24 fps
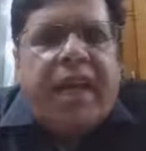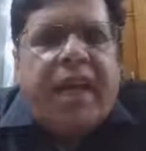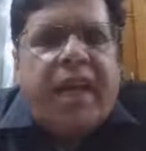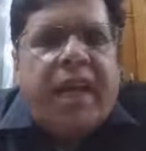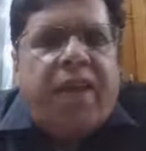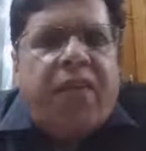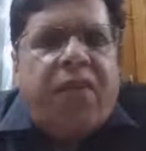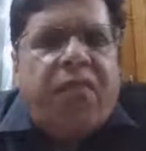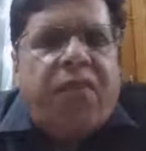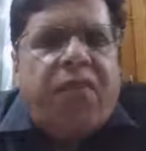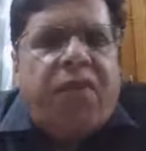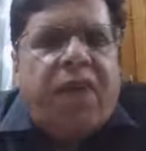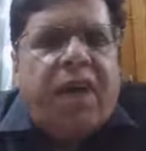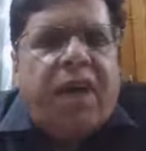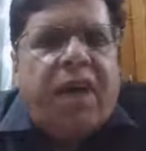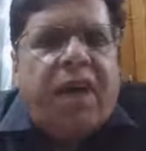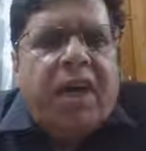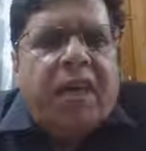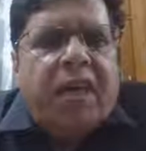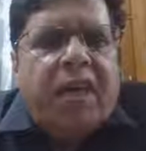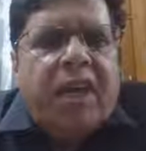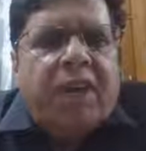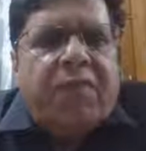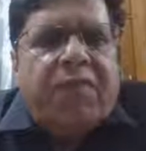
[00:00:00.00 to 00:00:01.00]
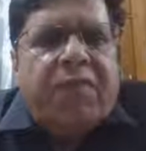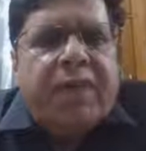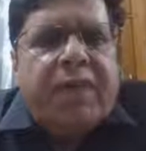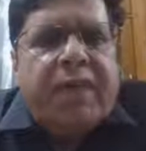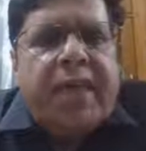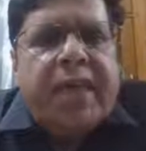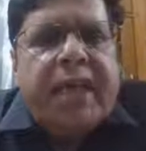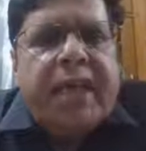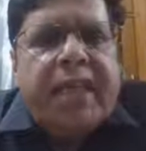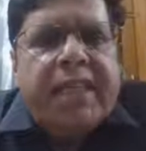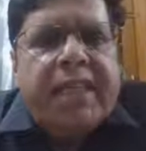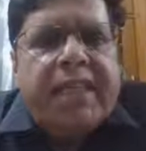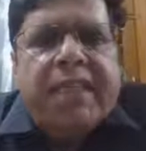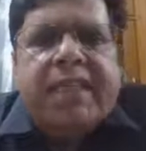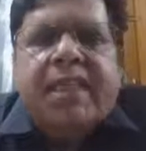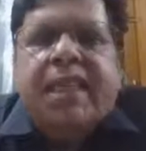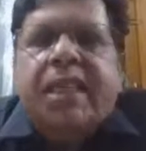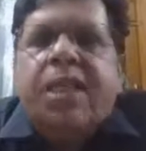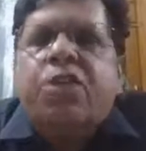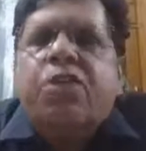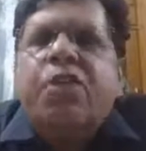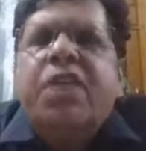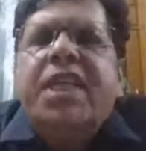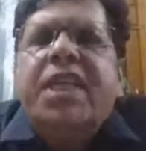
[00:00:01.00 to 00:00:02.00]
alpha terphenyl
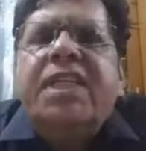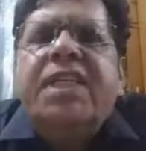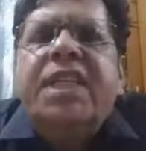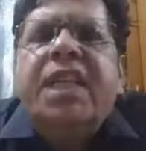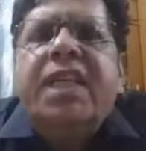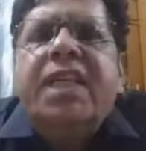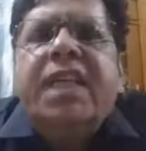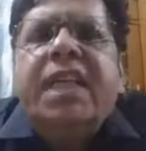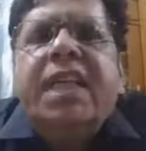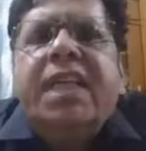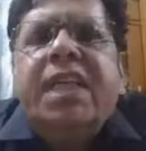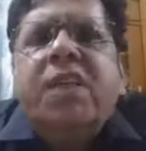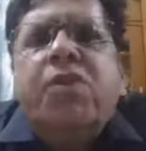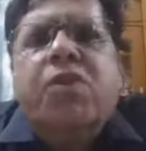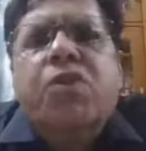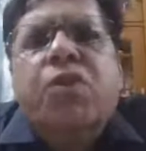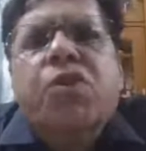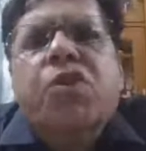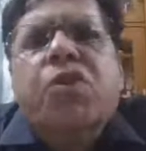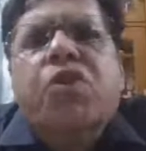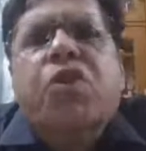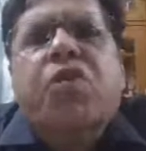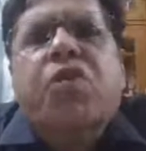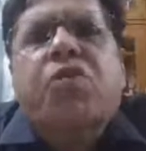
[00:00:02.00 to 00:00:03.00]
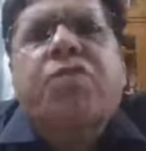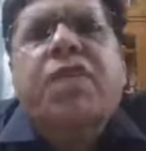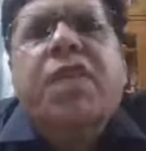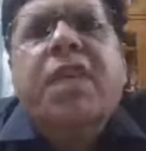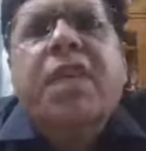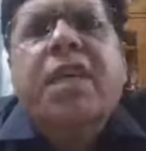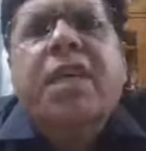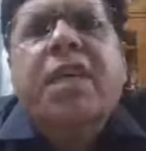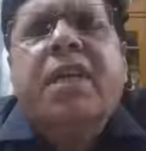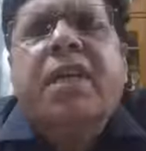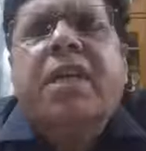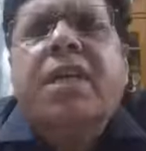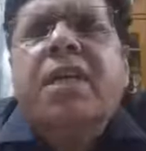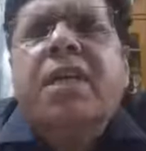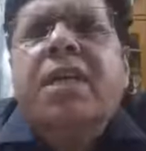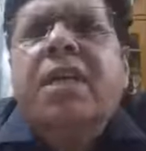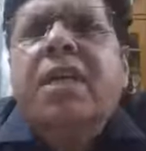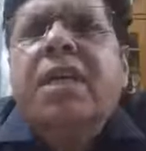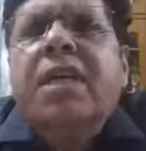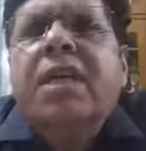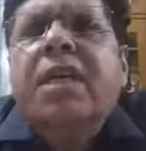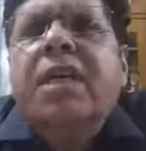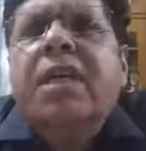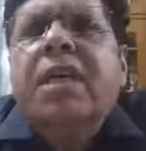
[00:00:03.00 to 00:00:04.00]
acetate. So these are the active constituents of the
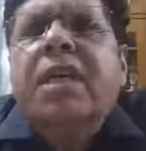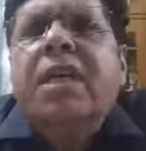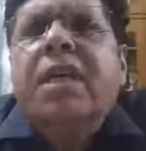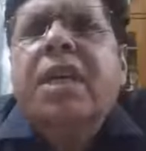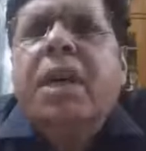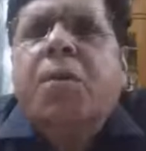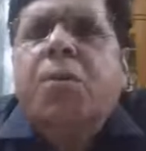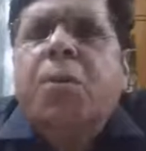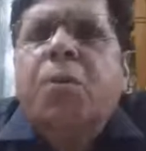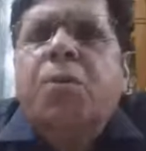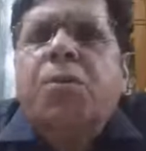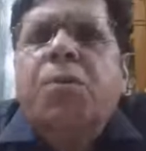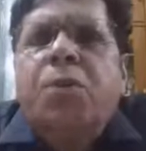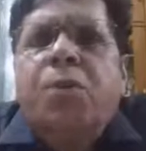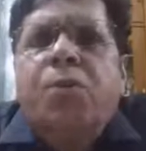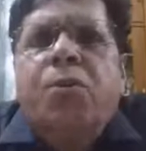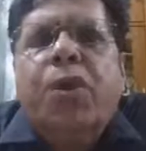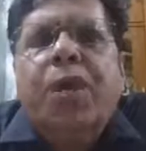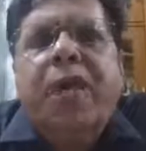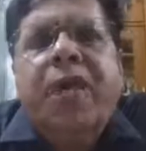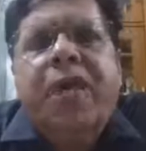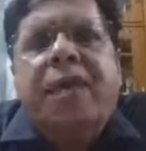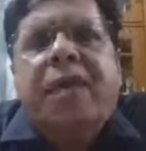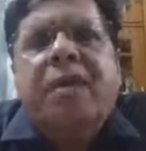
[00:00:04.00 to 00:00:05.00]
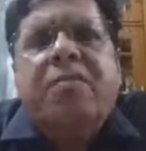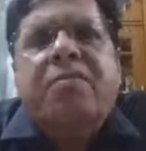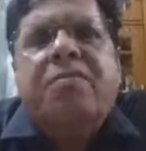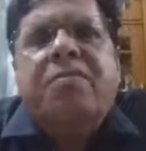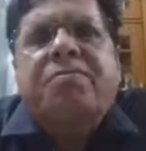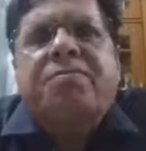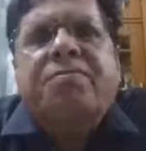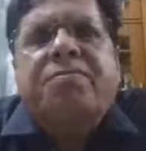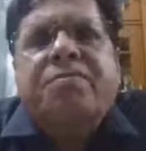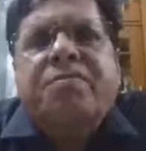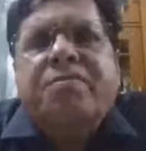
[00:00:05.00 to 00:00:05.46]
ammonium.